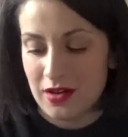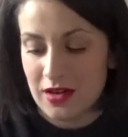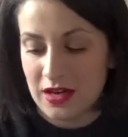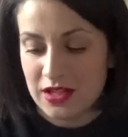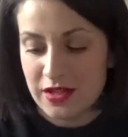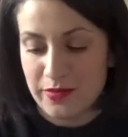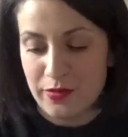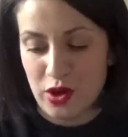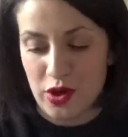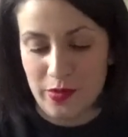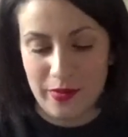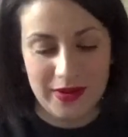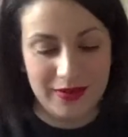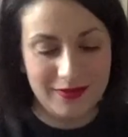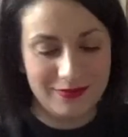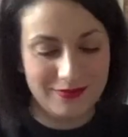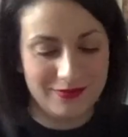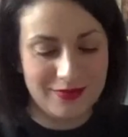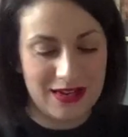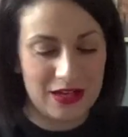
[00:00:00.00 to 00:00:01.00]
at the
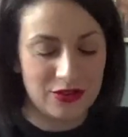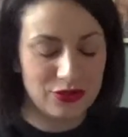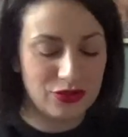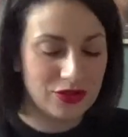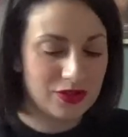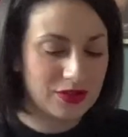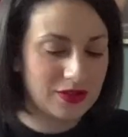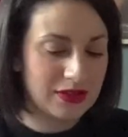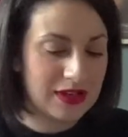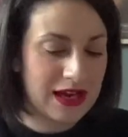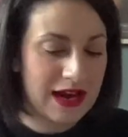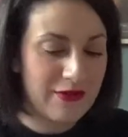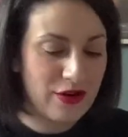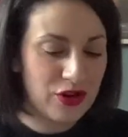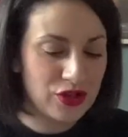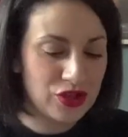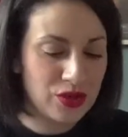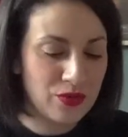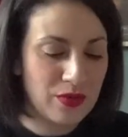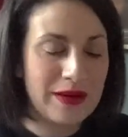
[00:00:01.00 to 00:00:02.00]
moment I'll just carry
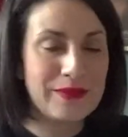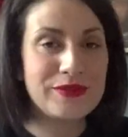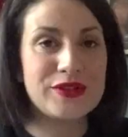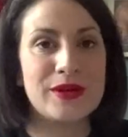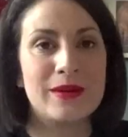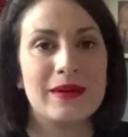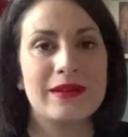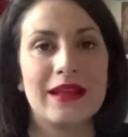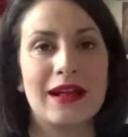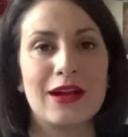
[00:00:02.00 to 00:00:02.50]
on doing what I'm doing.